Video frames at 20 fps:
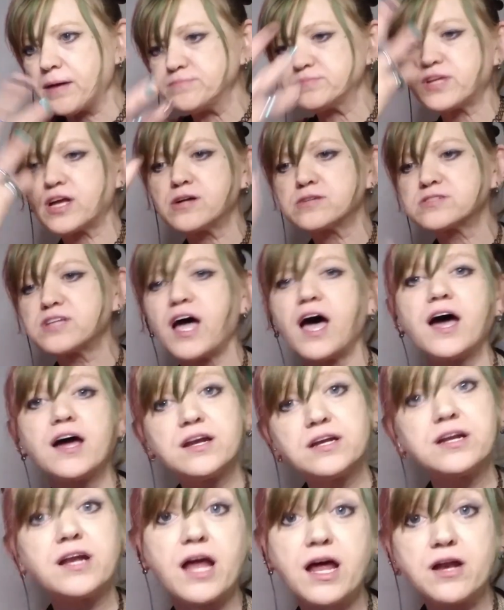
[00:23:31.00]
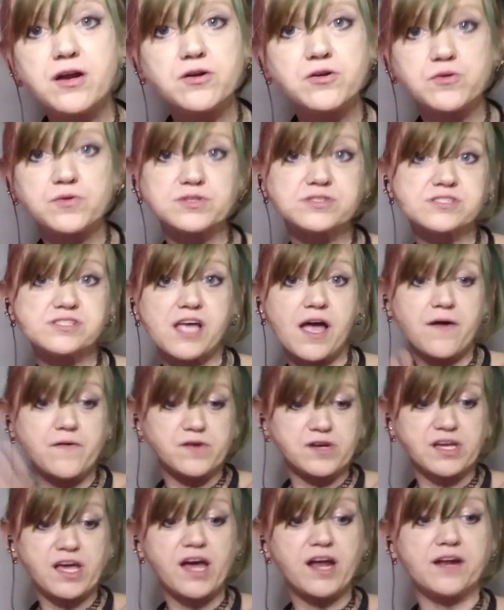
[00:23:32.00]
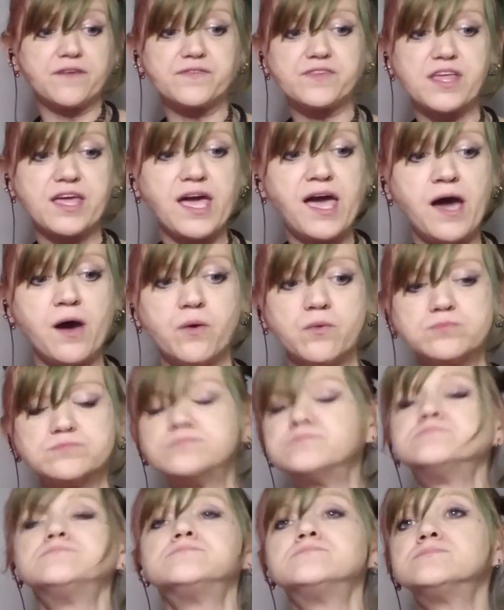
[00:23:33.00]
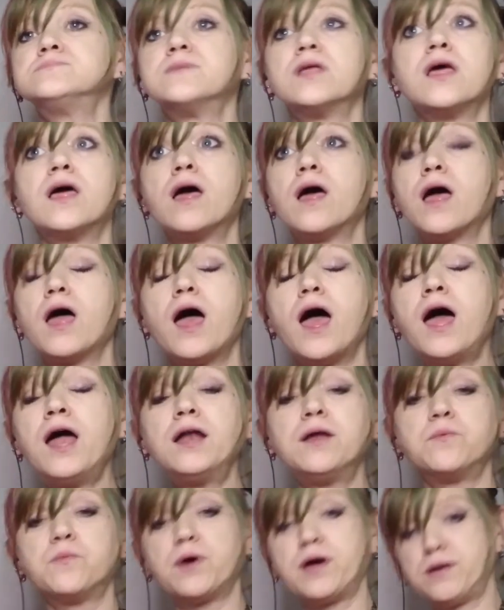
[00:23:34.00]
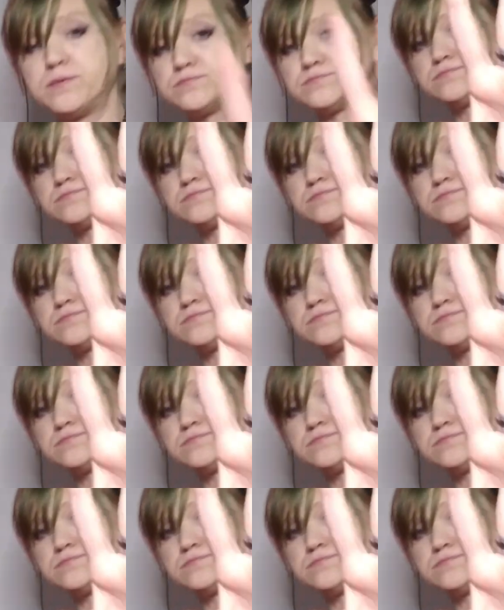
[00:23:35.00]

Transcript: tongue-tied and I don't know what to say. I already got everything out. Anyway,